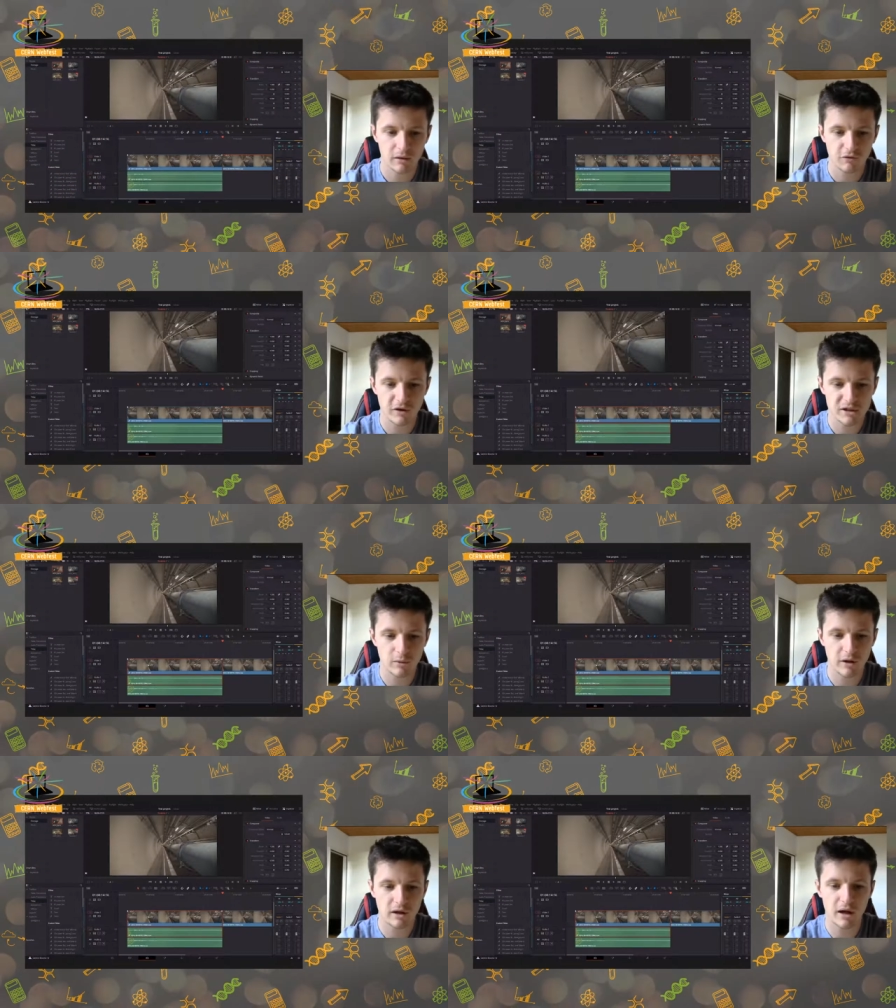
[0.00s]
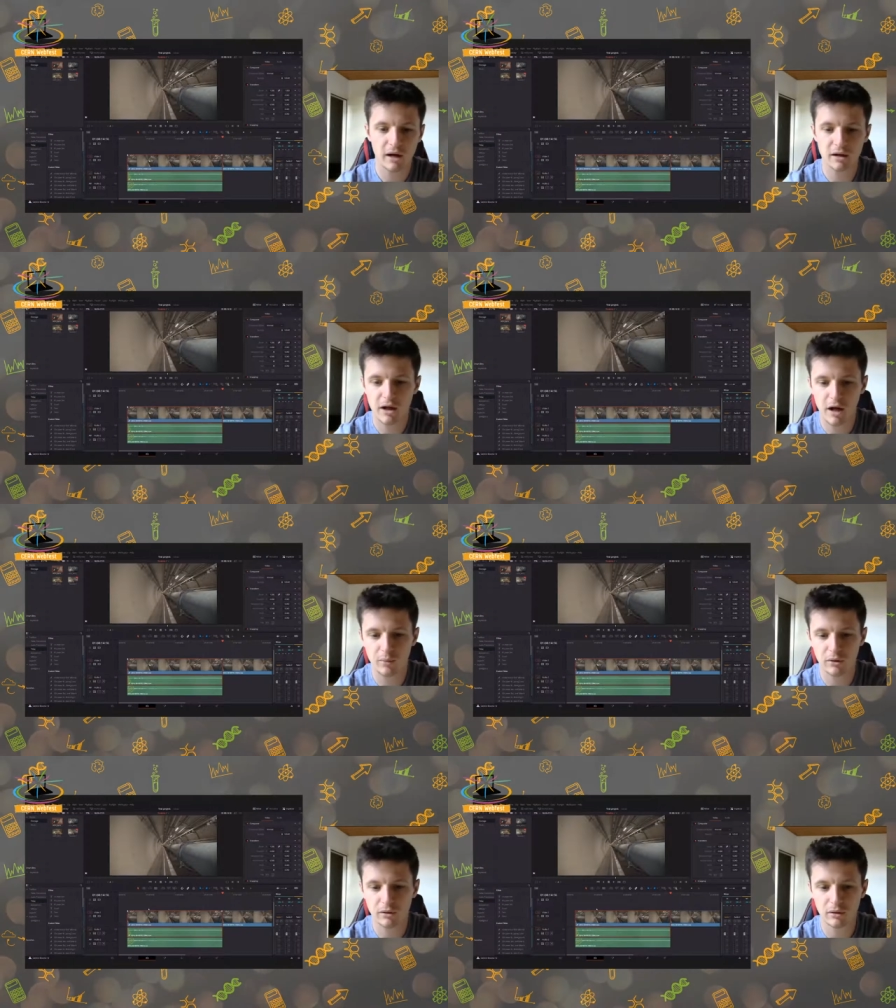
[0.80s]
Firstly, we can
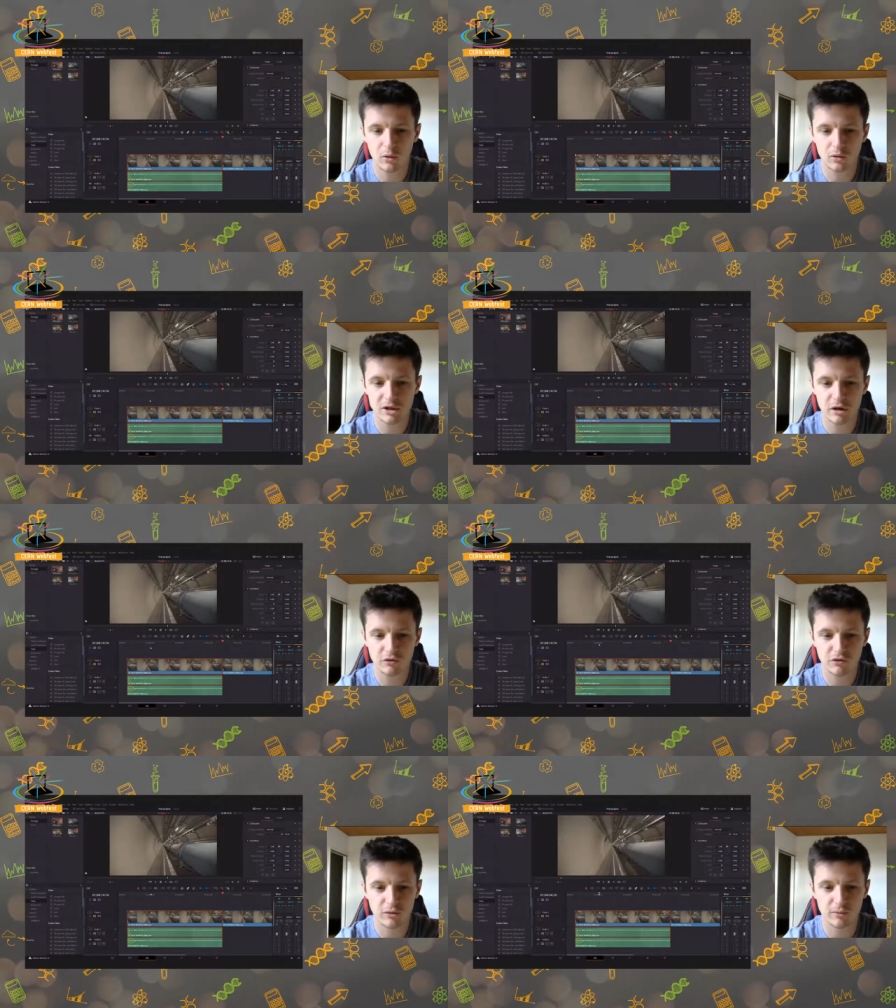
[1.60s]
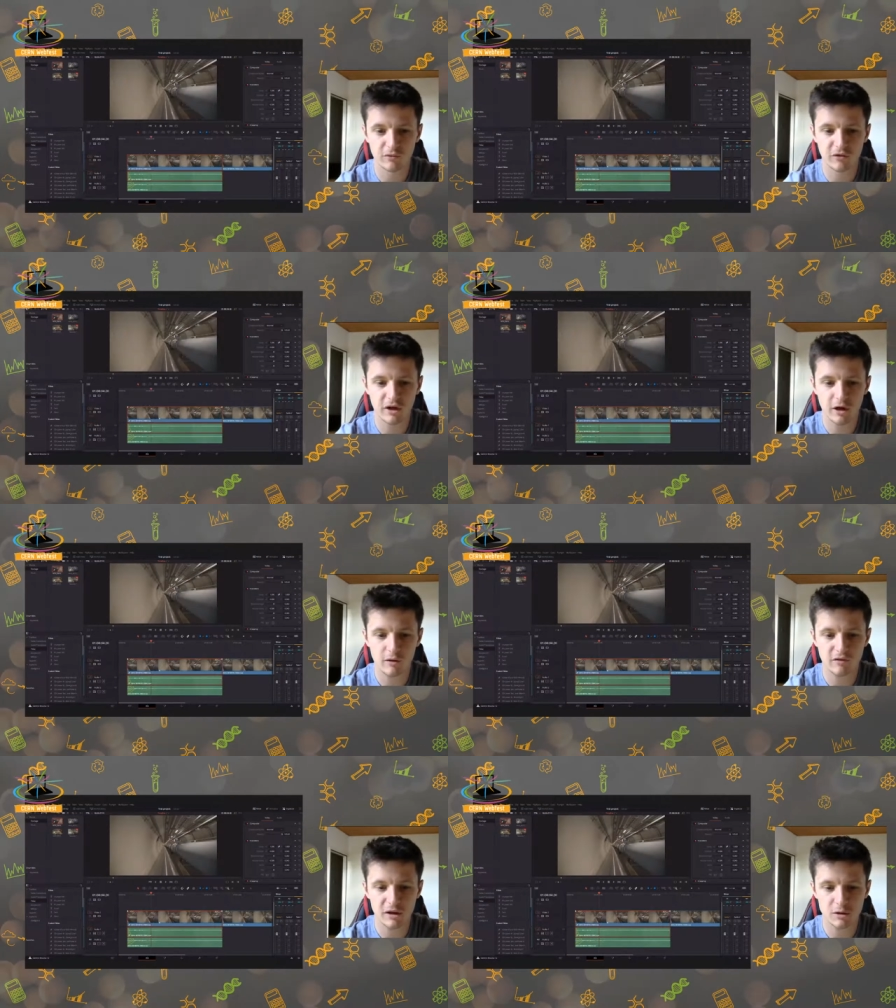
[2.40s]
uncouple audio from video.
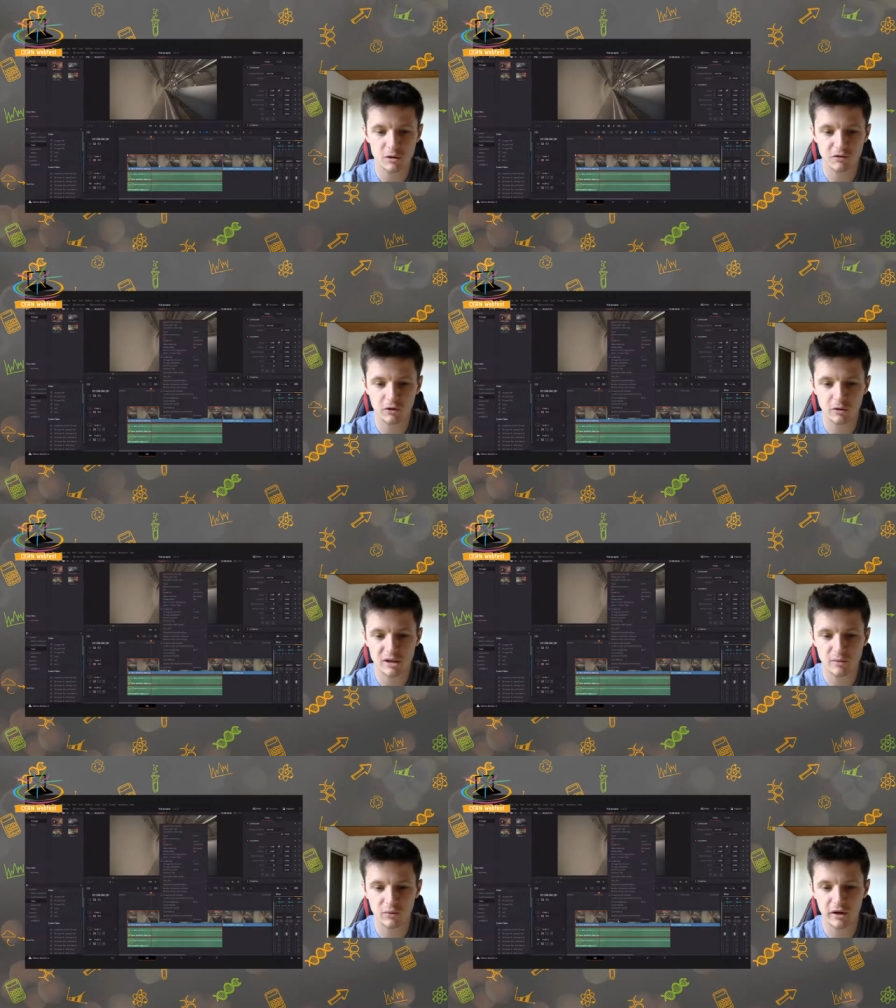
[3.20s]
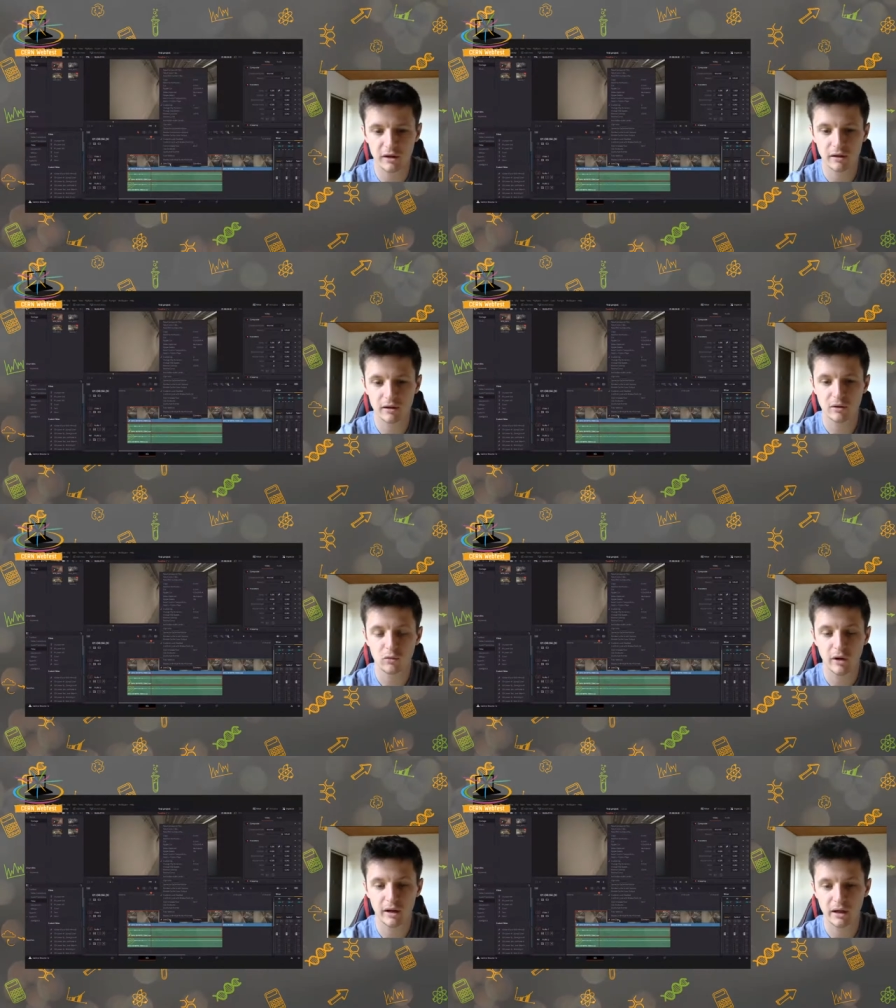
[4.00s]
If that's useful, you simply
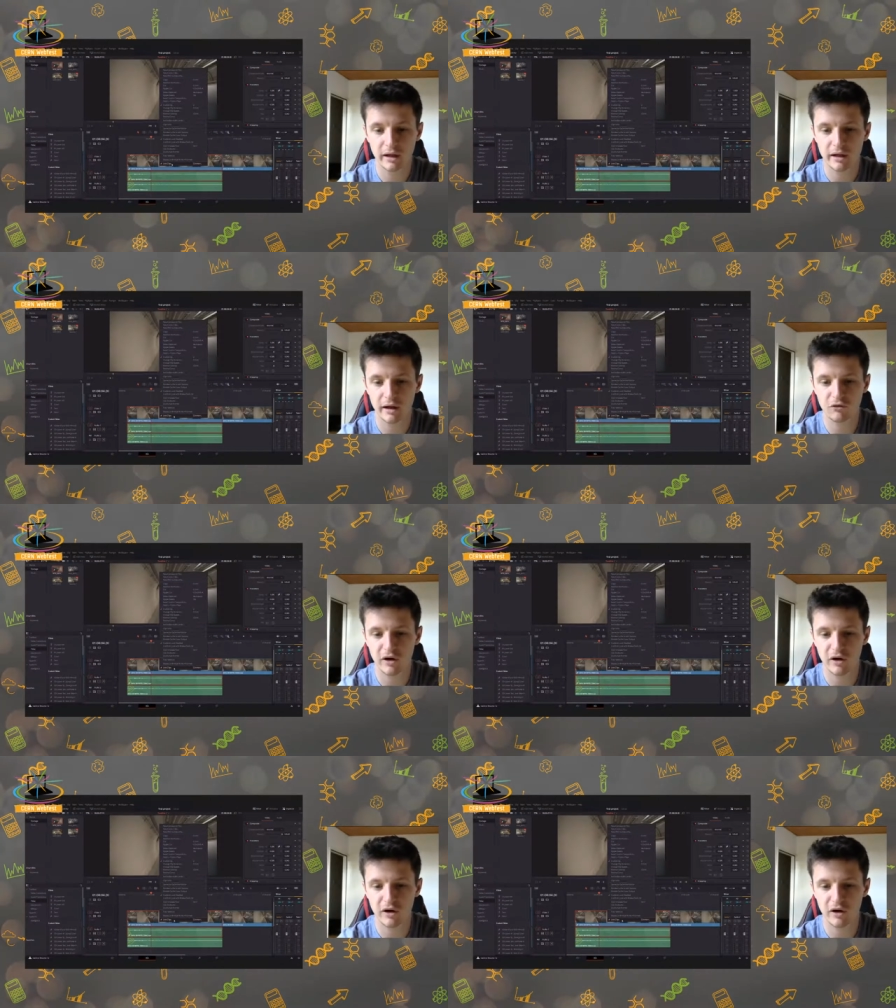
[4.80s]
right click and